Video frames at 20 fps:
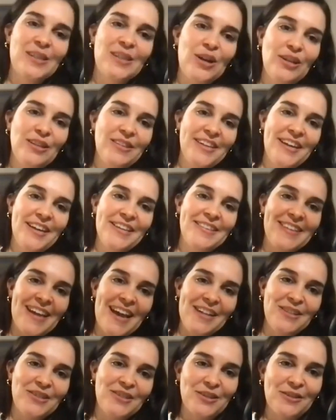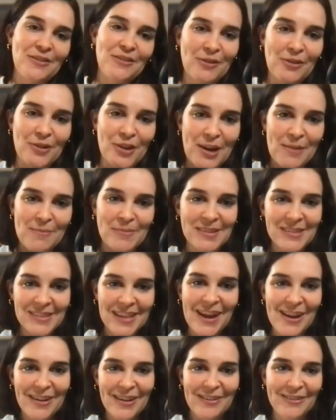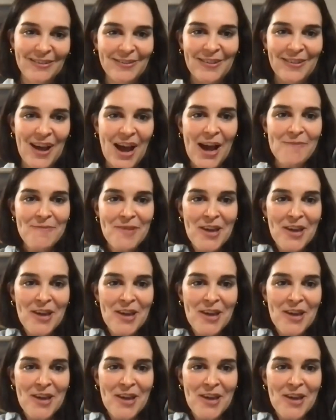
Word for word: all the attention for himself. I'm